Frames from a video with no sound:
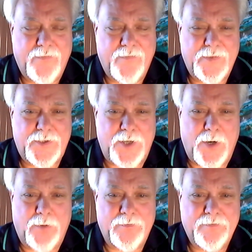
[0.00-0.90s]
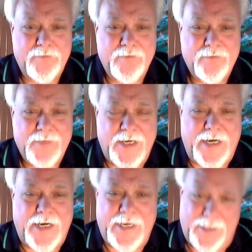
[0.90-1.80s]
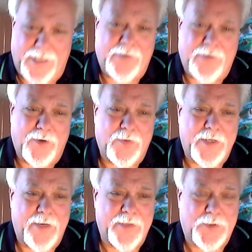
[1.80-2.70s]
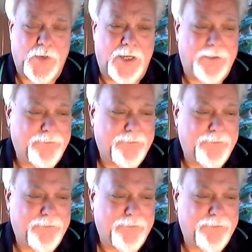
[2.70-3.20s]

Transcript: So, and I had a lot of fun with him as well.